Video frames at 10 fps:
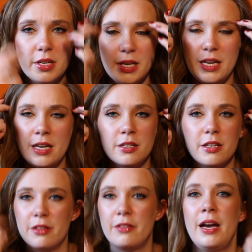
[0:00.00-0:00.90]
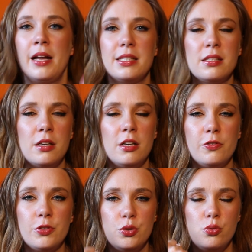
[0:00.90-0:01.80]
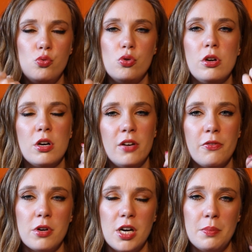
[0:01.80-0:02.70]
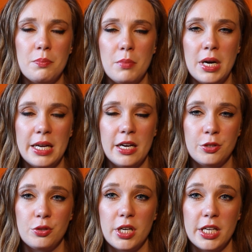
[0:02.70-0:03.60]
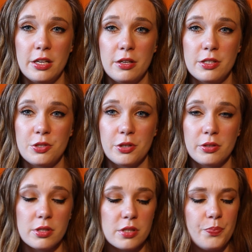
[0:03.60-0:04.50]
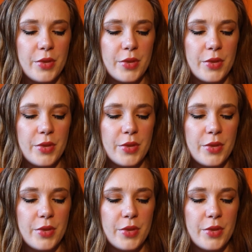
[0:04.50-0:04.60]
and that is enough to cover up my under eye circles.